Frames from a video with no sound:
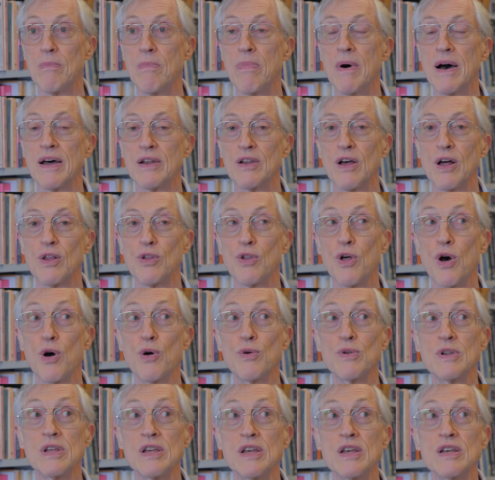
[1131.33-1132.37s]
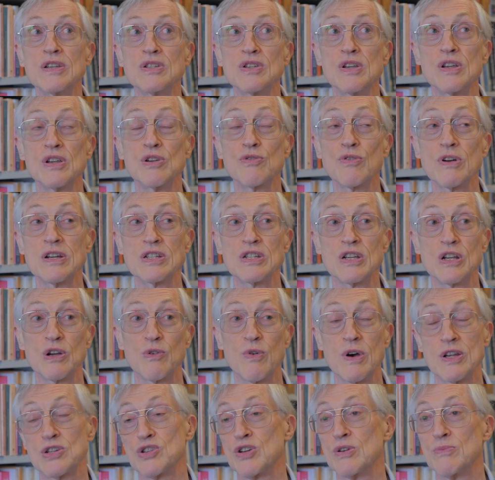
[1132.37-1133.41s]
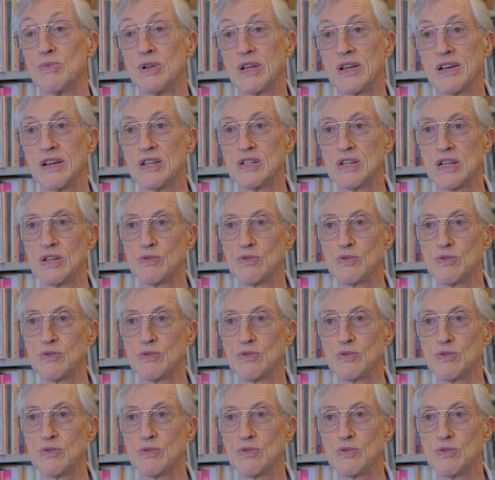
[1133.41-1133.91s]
But alone is an interesting question because,